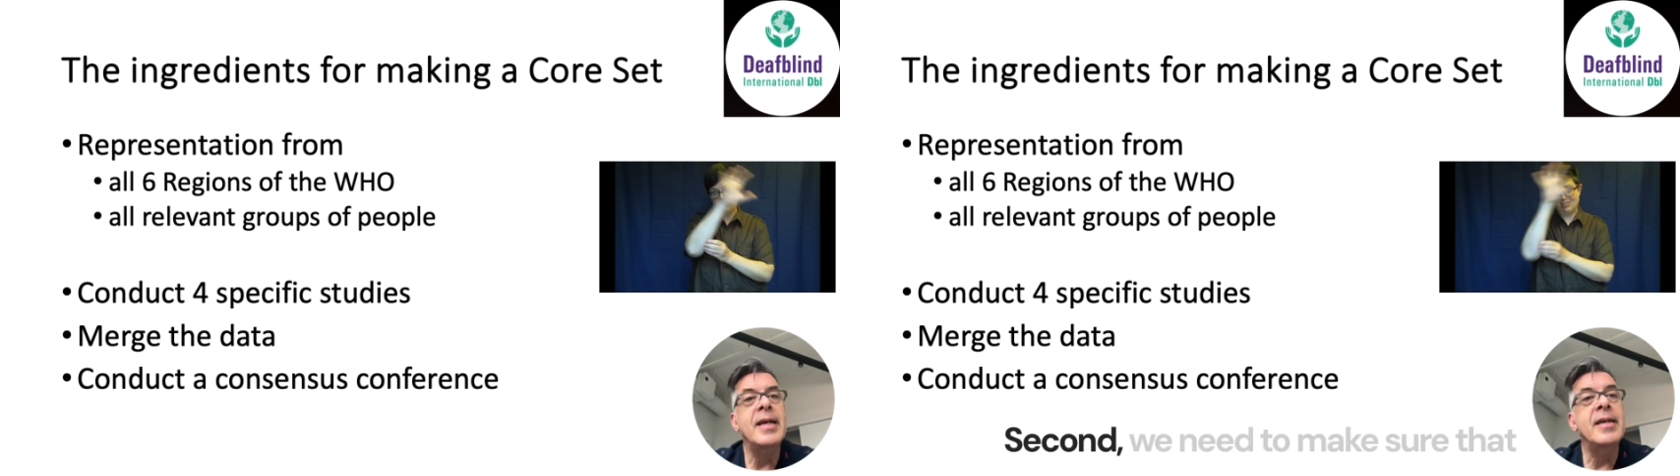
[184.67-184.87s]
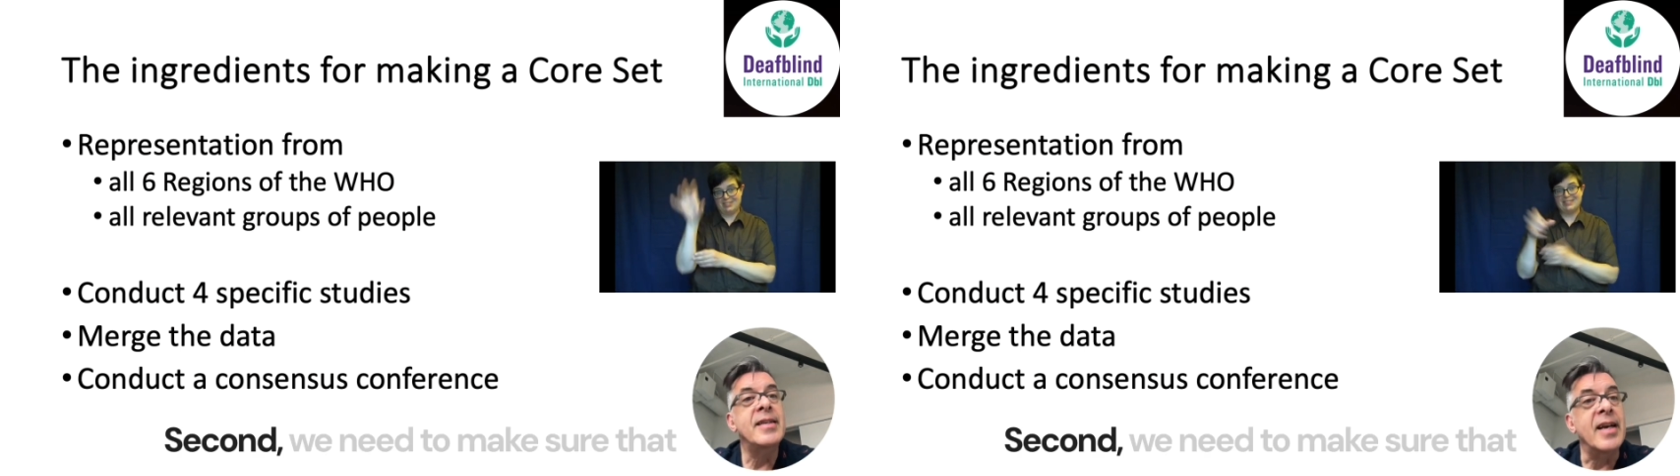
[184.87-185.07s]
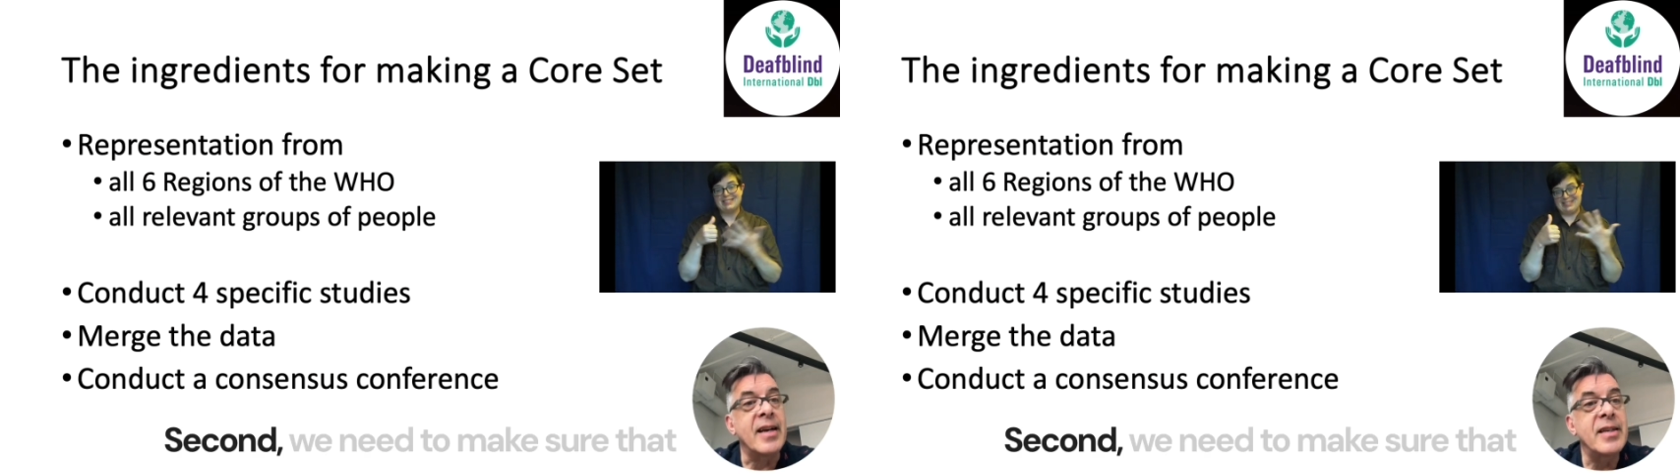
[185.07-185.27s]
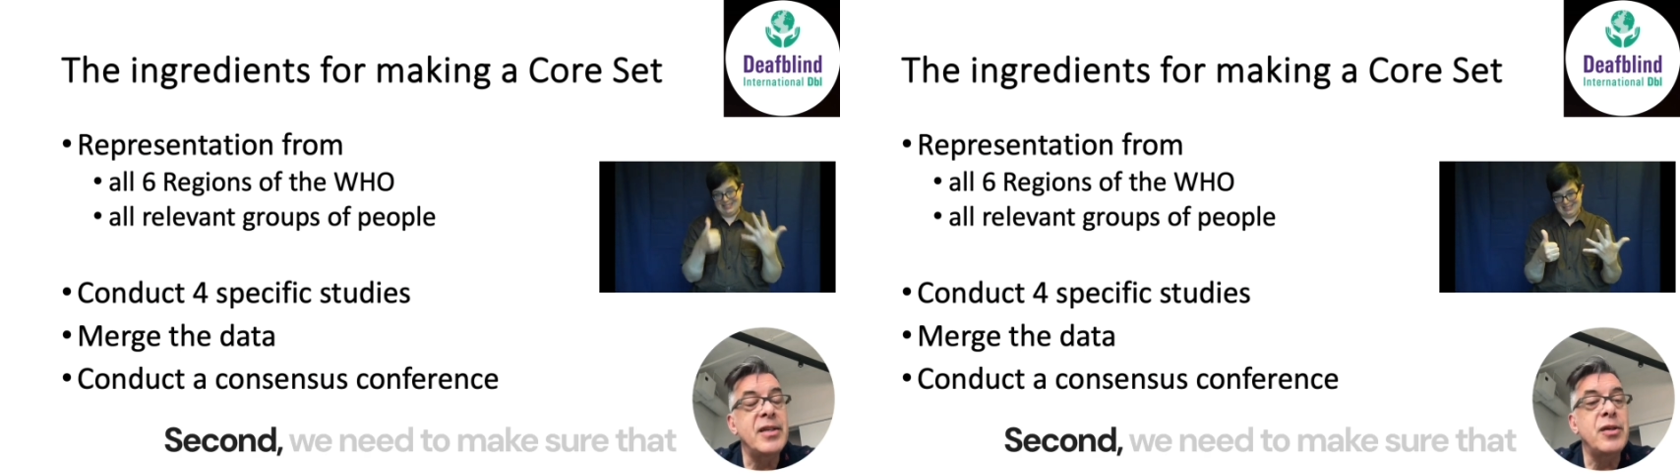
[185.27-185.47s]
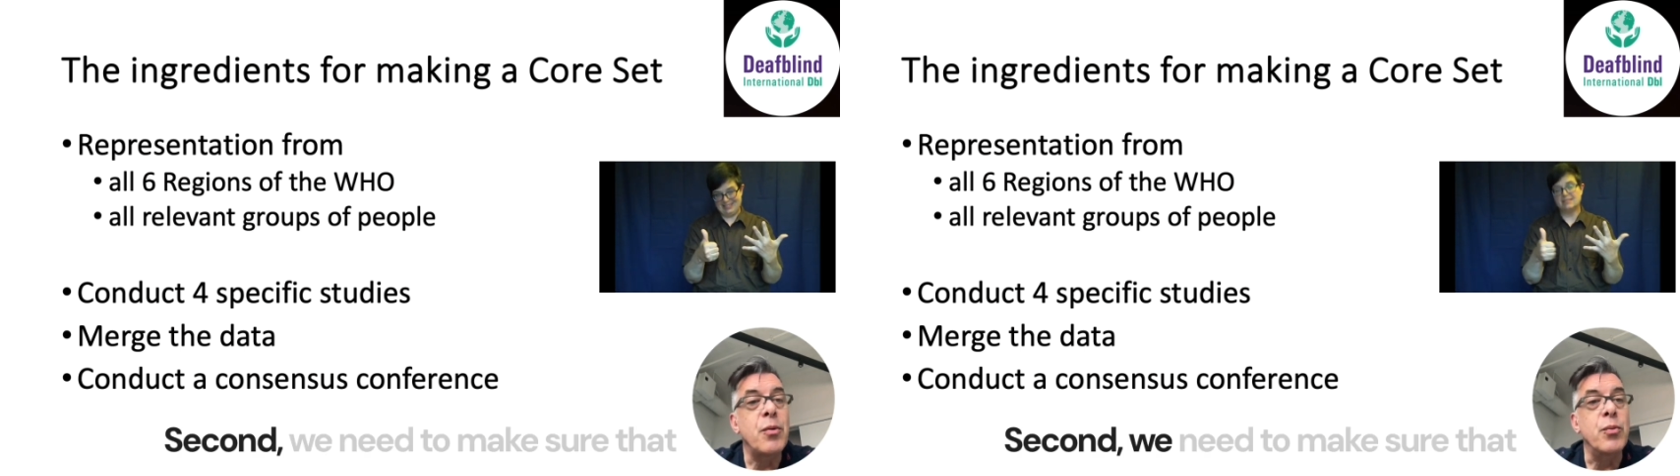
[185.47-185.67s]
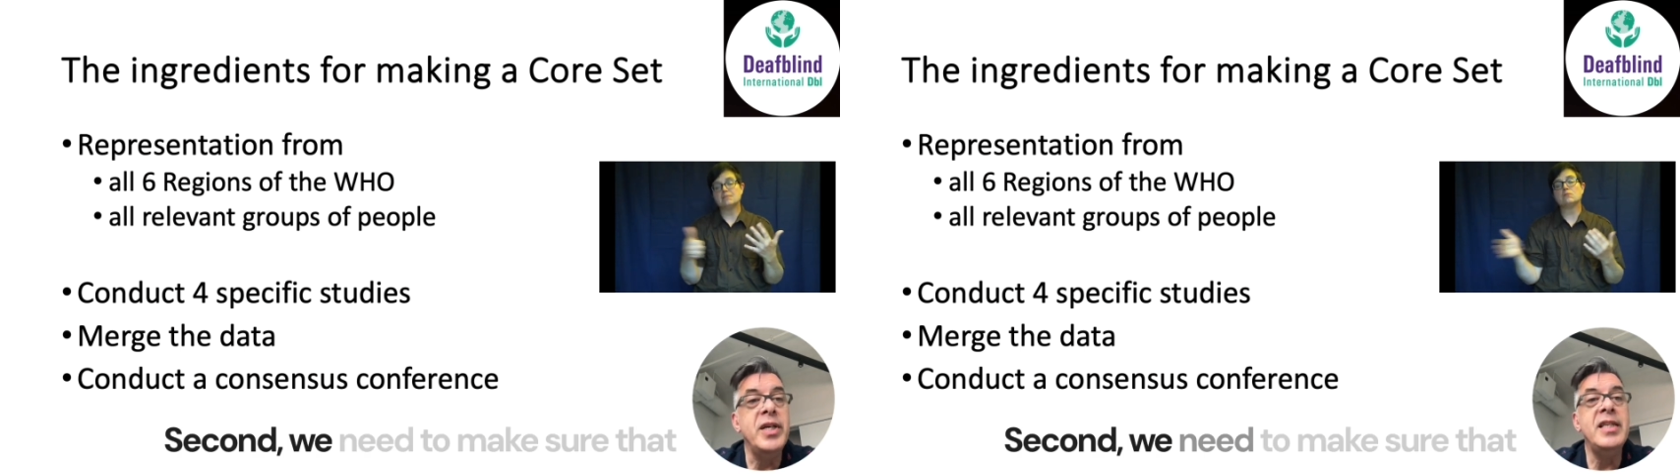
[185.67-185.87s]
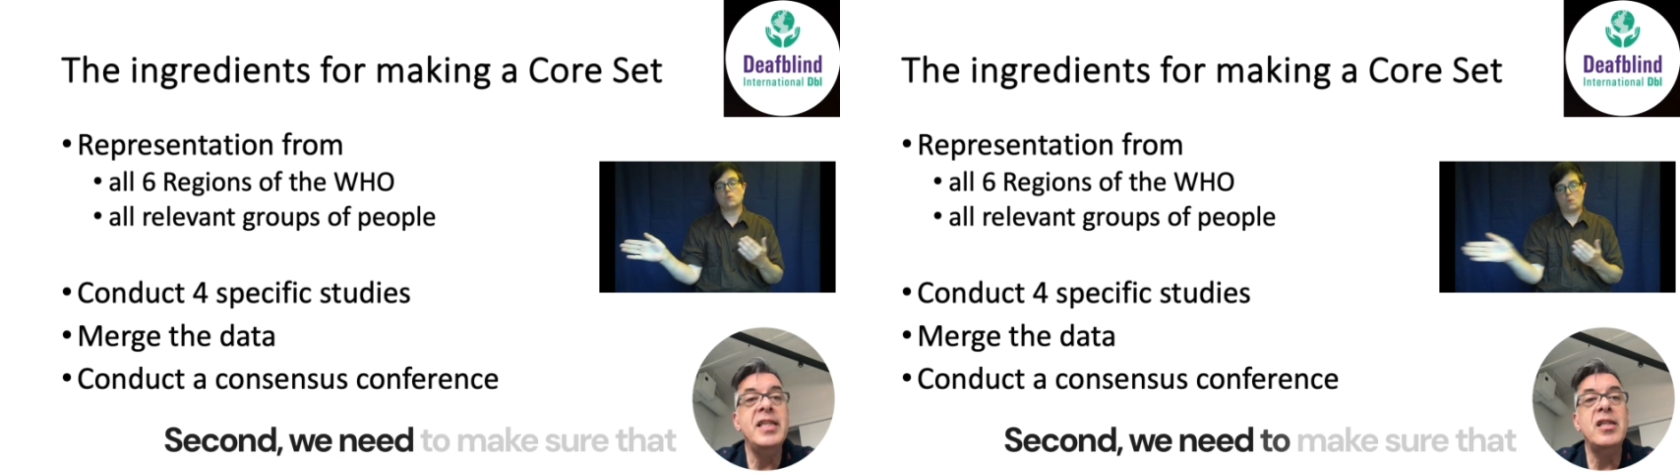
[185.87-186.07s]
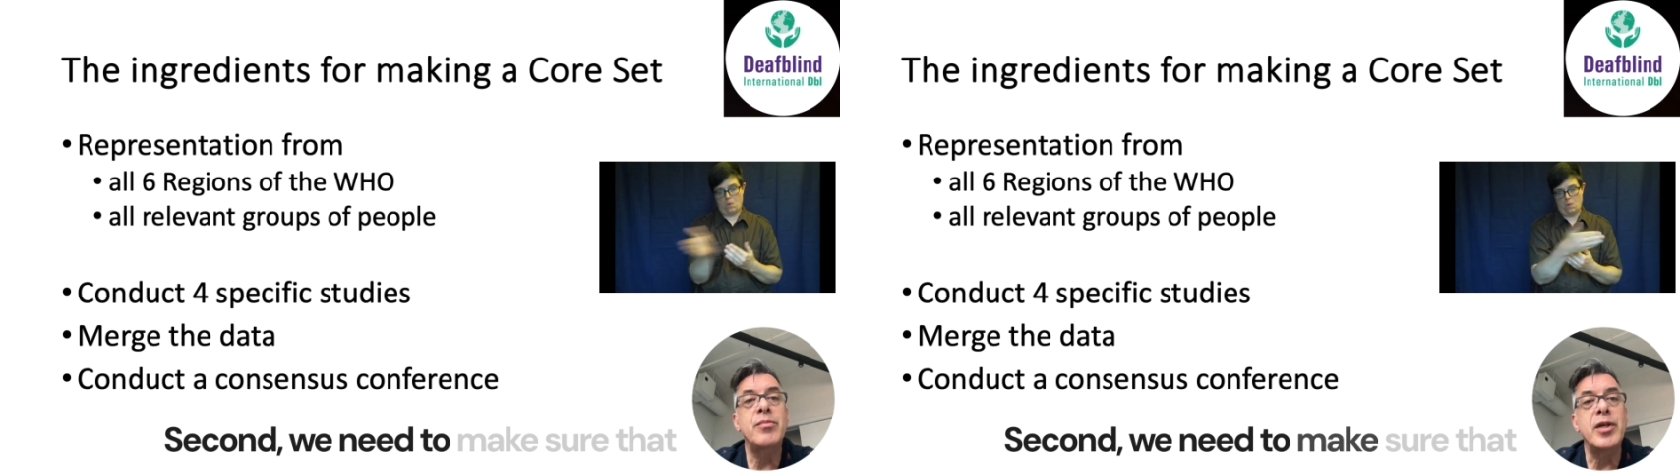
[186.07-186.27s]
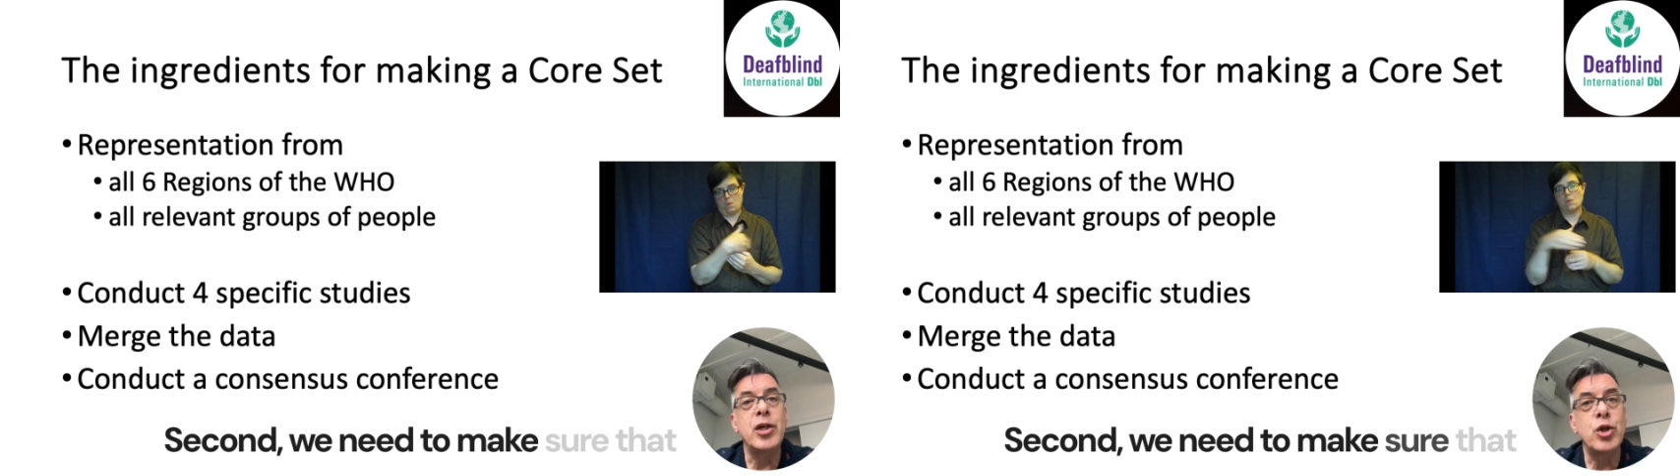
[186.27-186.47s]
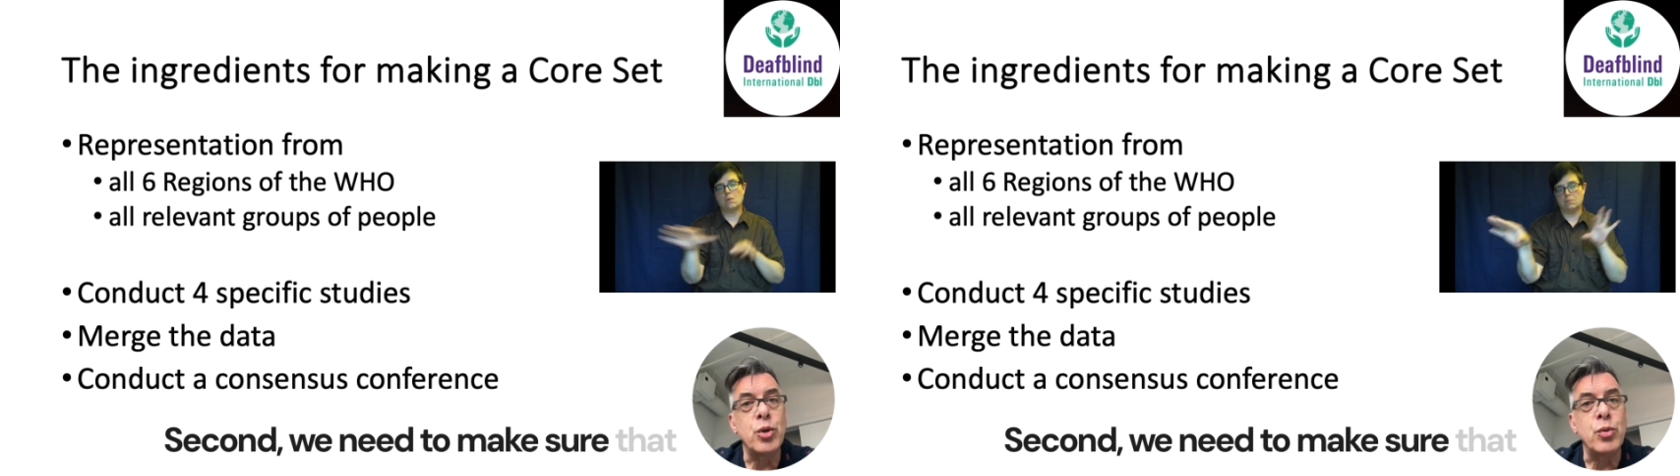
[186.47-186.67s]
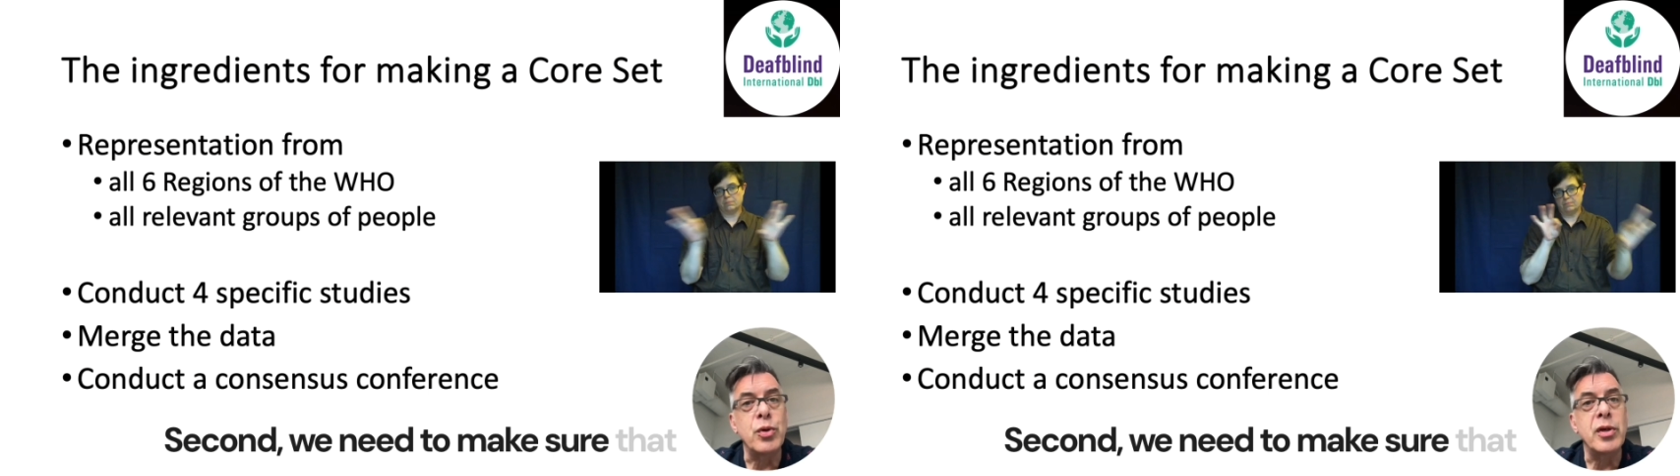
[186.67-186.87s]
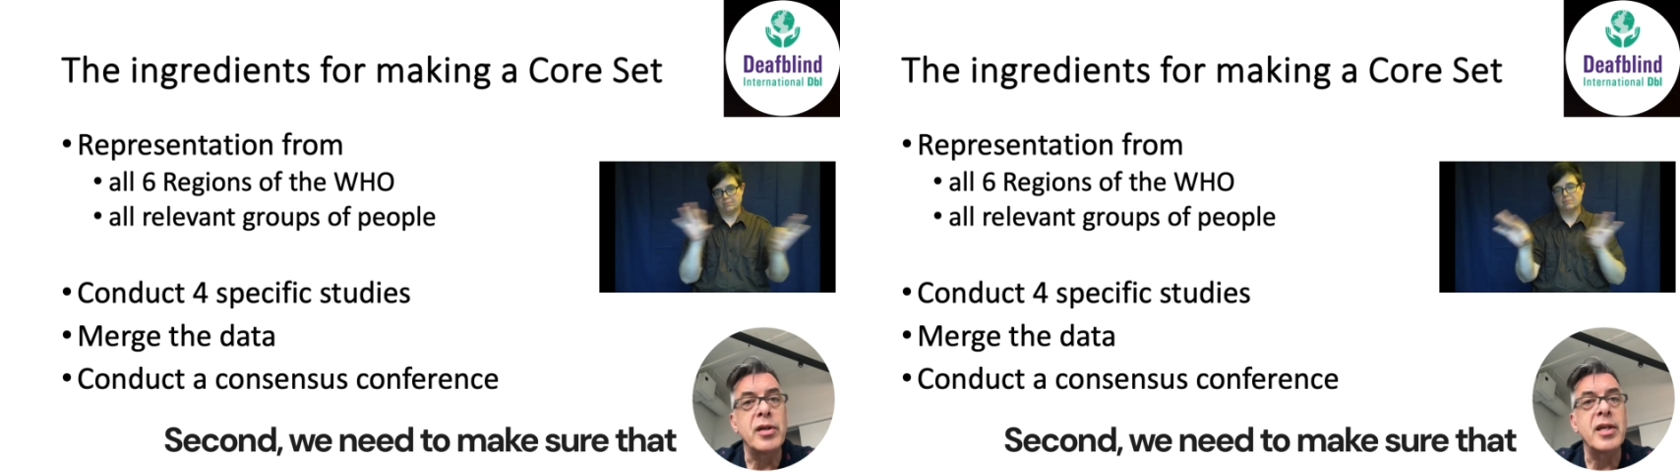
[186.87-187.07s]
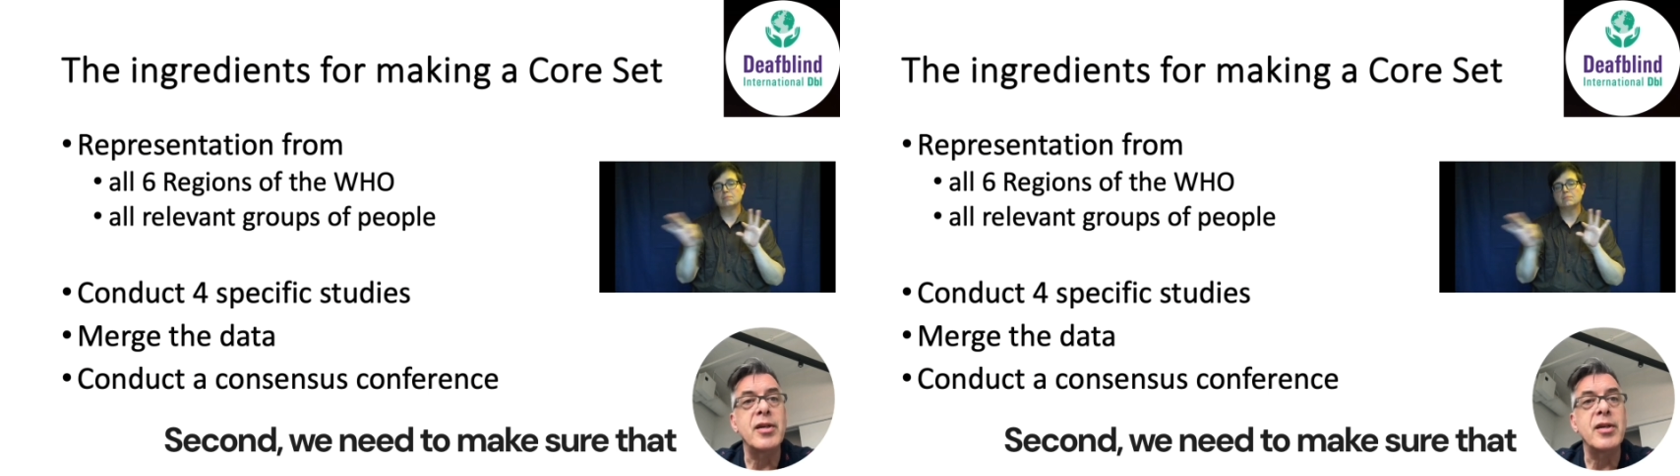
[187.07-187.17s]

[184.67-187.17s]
Second, we need to make sure that